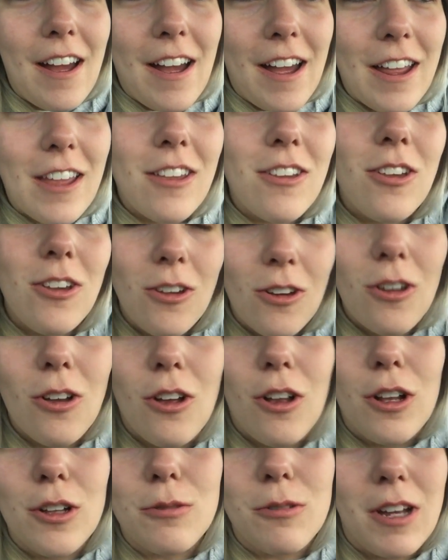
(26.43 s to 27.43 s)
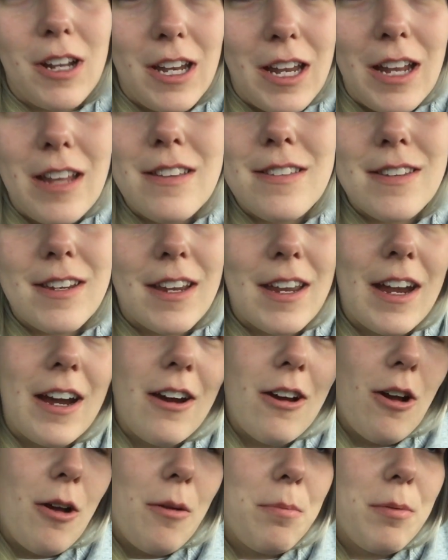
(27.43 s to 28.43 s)
I Googled when
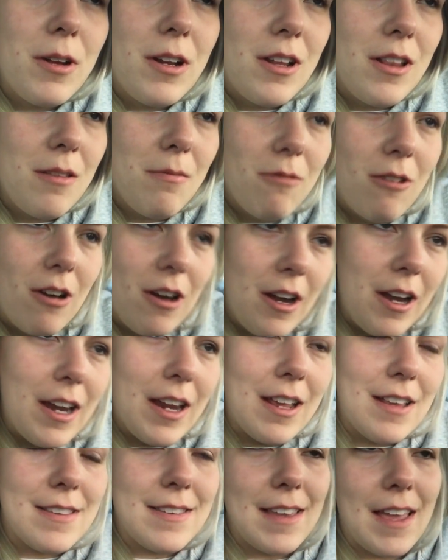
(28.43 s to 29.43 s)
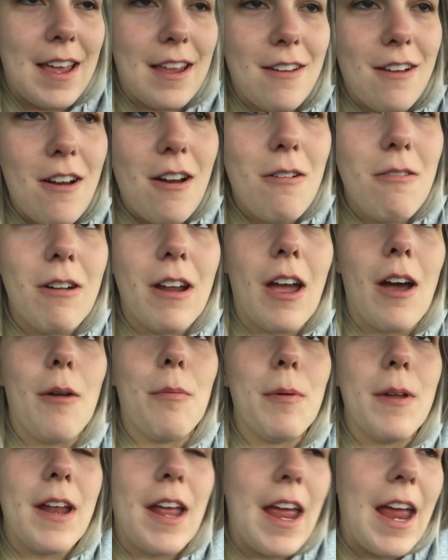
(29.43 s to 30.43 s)
Instacare opened in the morning. It's like, oh, we
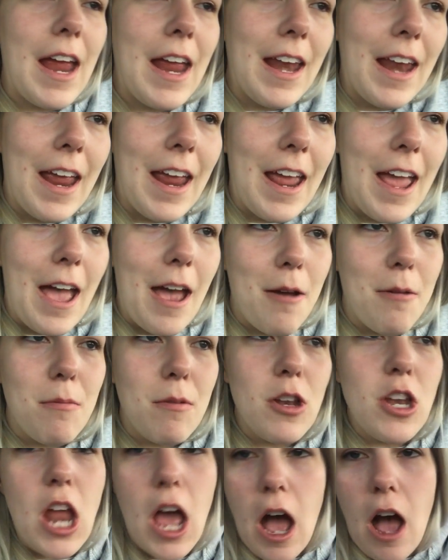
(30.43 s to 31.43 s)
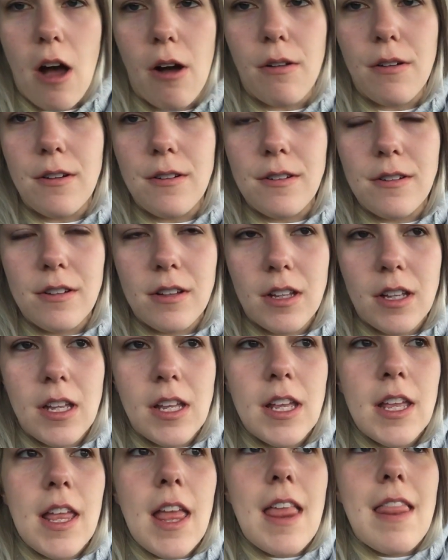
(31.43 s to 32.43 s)
open at 8 a.m. No,
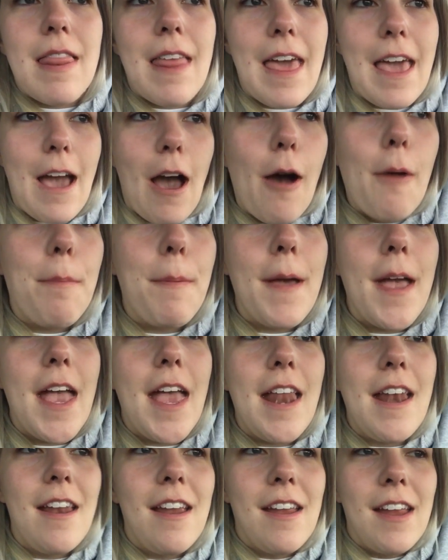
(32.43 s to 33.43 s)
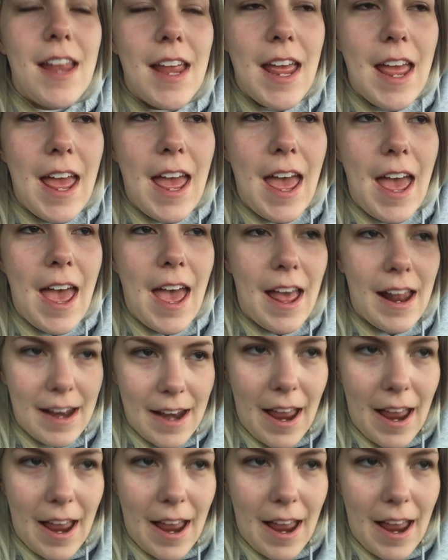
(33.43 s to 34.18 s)
they open at